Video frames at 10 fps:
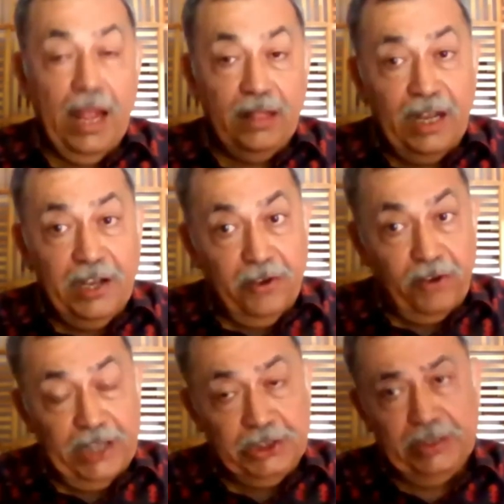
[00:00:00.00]
And that
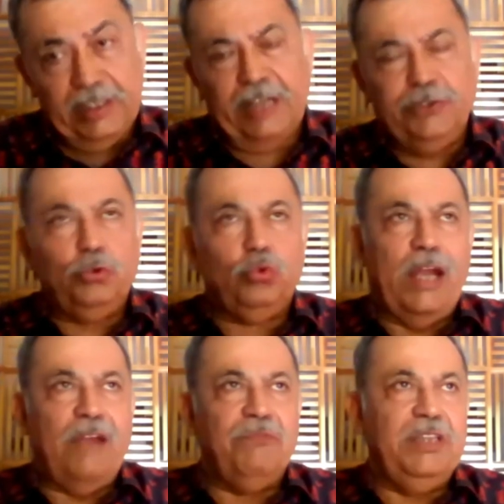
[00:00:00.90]
interaction that I used
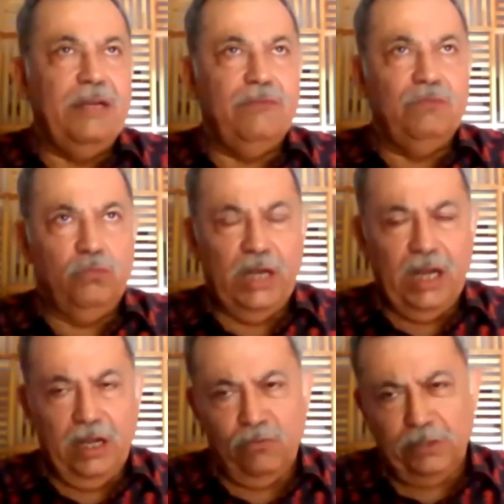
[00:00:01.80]
to have with them,
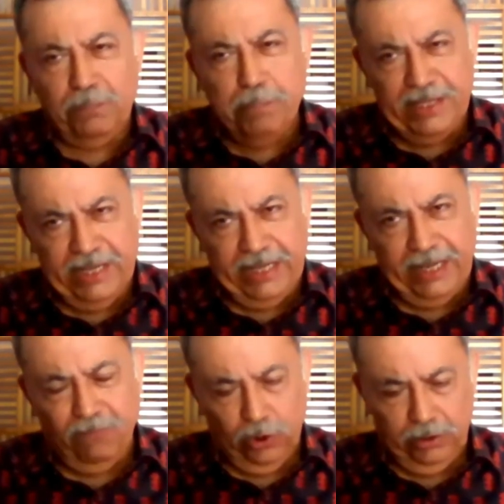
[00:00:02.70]
1 hour, was basic
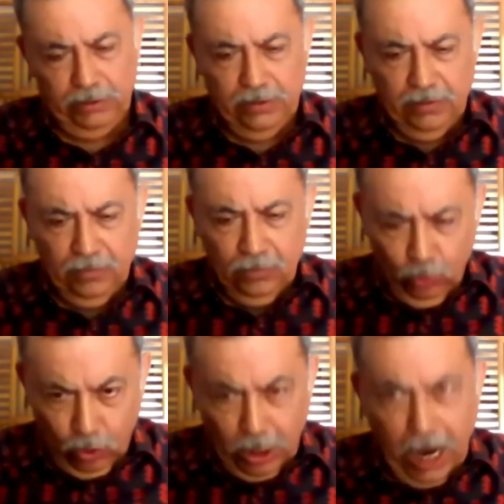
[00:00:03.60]
aim was
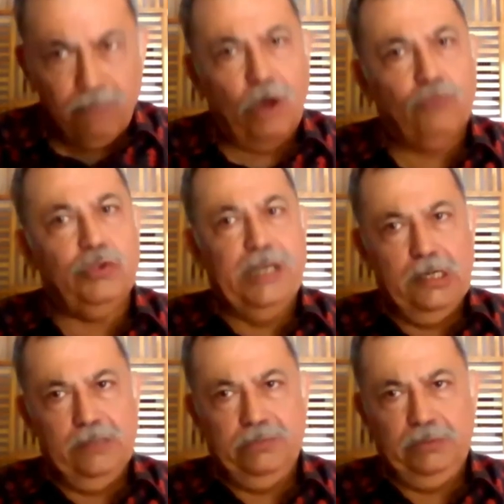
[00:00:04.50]
to calm down the
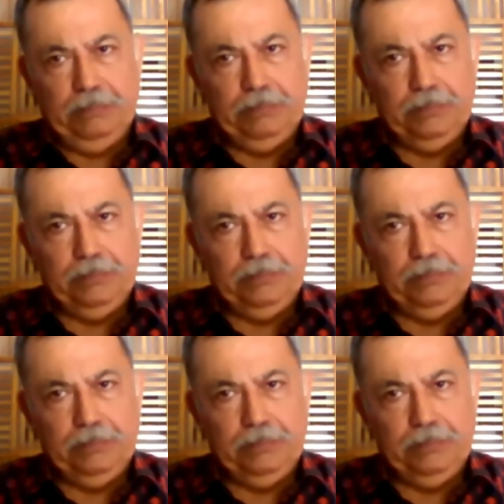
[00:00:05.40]
nerves.